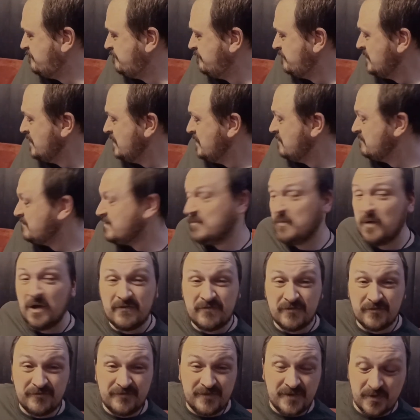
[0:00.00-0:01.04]

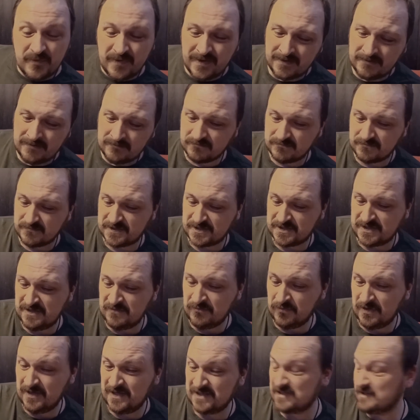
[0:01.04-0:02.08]
viewing. See what
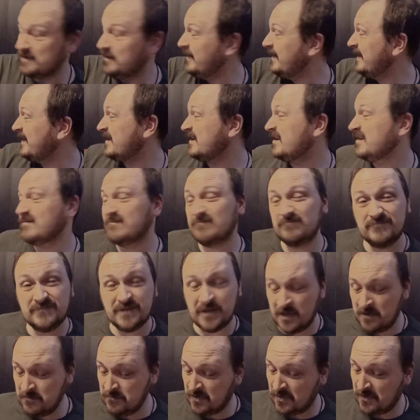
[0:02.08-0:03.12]
it's like. You know,
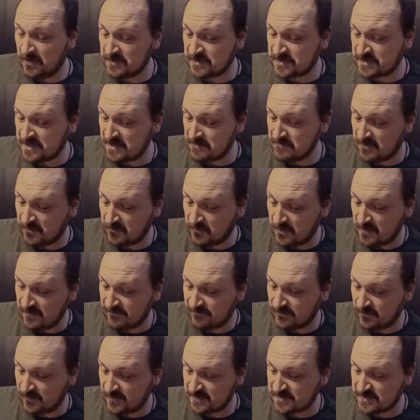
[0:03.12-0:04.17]
well, as I say, my wife
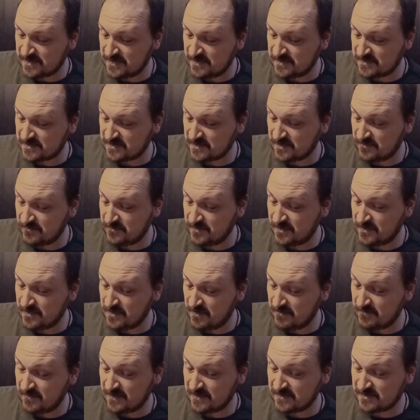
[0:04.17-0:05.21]
likes it, so you know
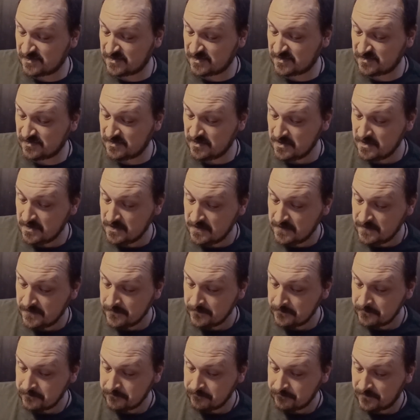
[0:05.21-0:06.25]
that's
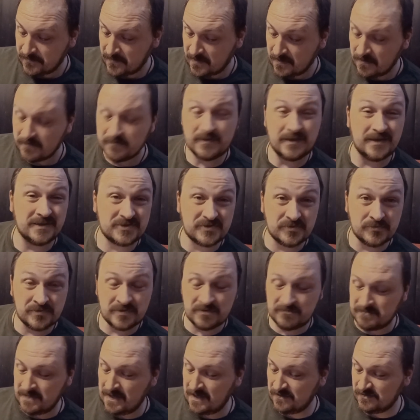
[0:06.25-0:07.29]
all that
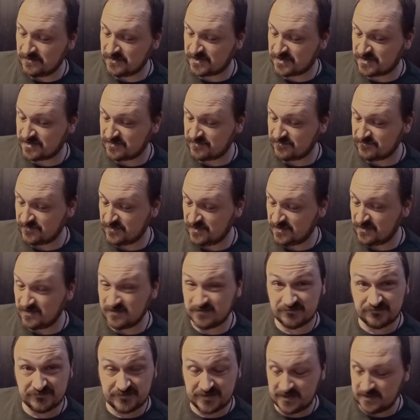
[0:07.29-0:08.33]
matters,
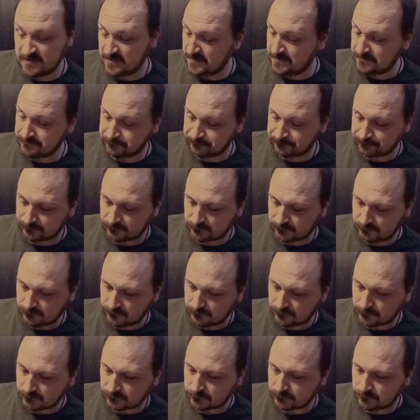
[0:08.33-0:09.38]
really.
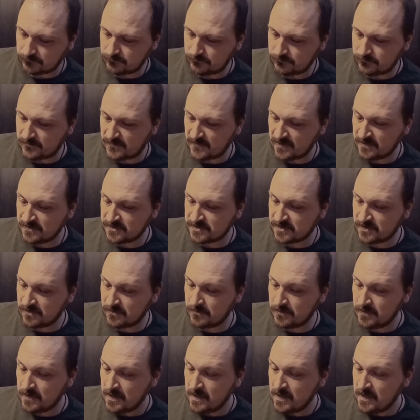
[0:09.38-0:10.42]
So,
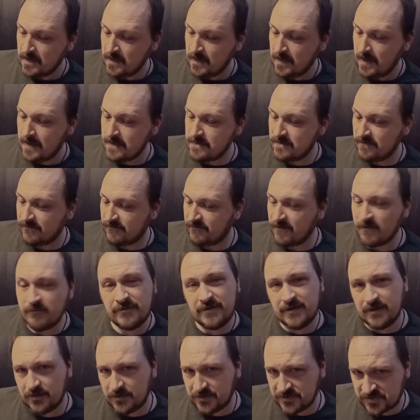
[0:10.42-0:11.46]
and the very
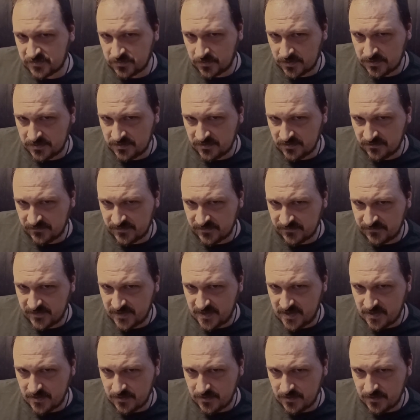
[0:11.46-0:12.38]
last one of the video,